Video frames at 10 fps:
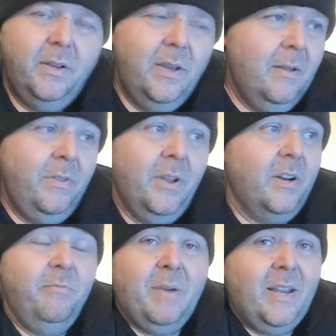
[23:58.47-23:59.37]
None
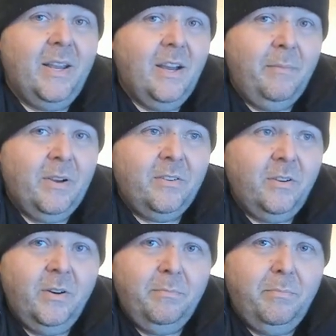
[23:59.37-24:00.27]
of my comics
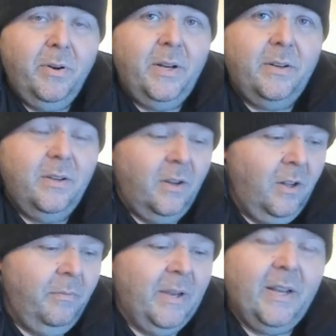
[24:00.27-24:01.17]
are in print.
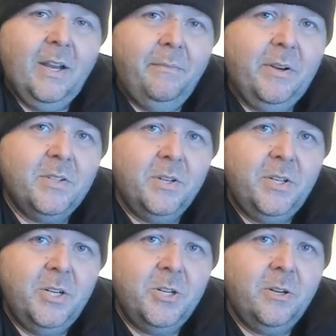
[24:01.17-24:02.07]
All my comics are
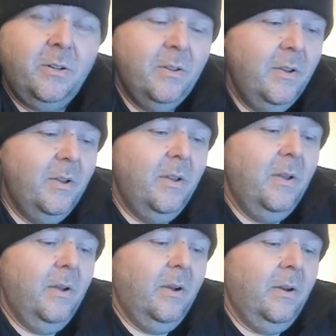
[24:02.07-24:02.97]
digital.
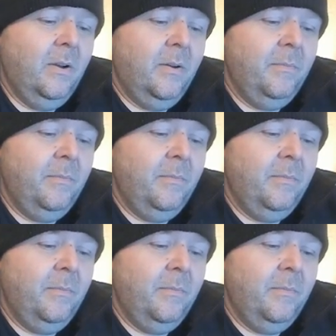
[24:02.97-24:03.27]
Um,